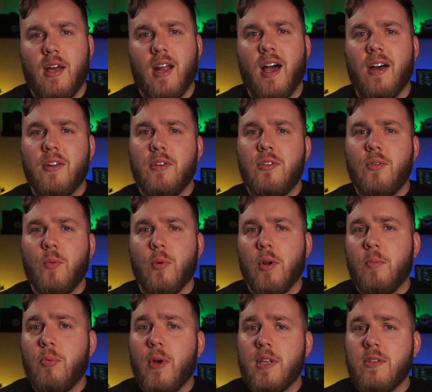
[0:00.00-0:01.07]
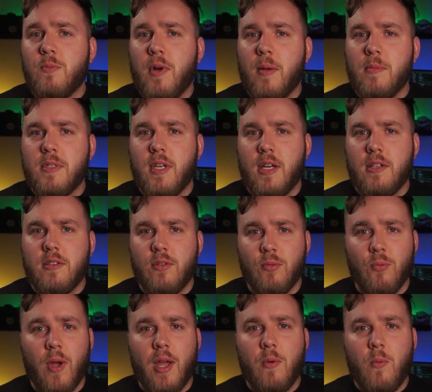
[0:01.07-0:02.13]
on how to do WordPress websites the
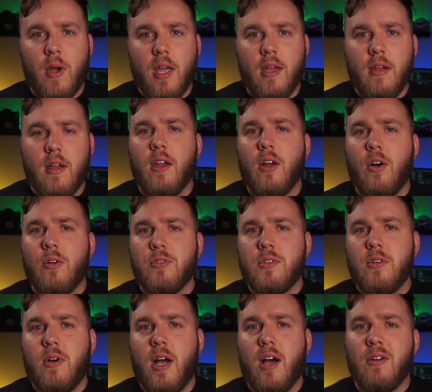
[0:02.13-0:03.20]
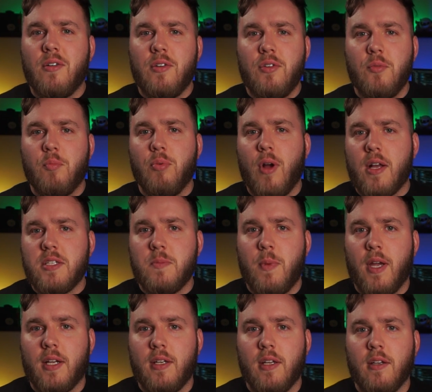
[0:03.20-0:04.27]
right way and also how to do
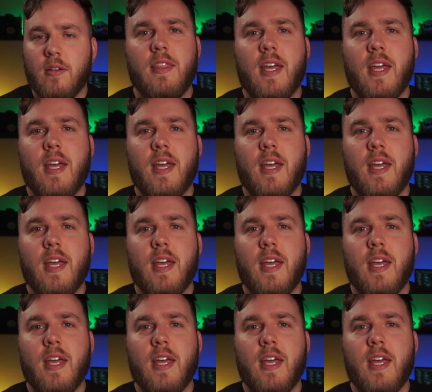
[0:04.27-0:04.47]
prospecting.